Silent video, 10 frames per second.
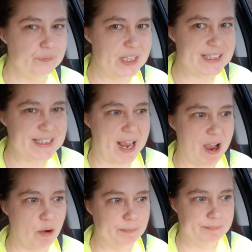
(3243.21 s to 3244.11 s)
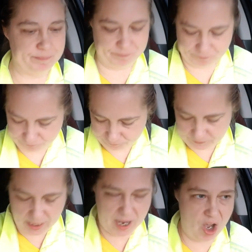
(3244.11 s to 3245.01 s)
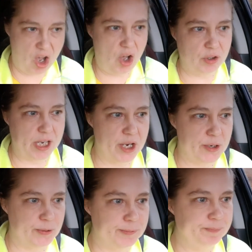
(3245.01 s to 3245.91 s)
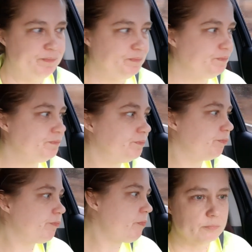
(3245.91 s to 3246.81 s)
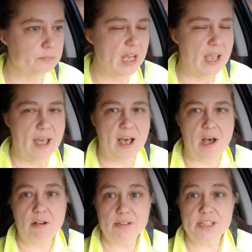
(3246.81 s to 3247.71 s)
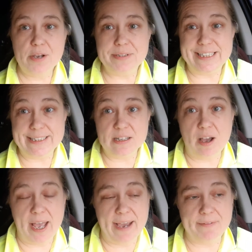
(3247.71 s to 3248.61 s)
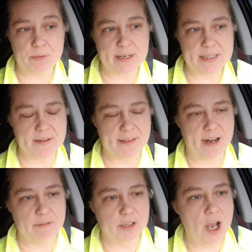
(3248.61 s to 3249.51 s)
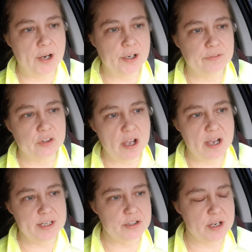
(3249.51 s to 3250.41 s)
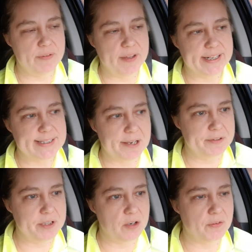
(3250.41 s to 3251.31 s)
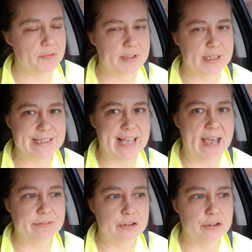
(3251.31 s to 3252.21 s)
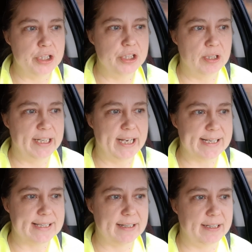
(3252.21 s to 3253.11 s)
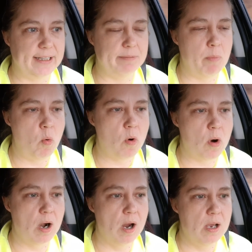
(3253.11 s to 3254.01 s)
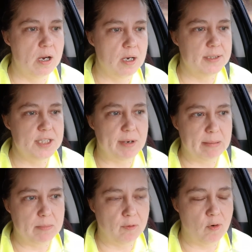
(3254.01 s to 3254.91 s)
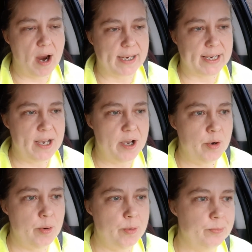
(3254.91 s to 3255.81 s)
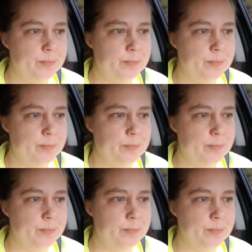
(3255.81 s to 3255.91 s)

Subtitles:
It's gone. All gone. I also did not have the rest of that avocado for lunch, so that is left over for this afternoon in case I need more to eat before I get home.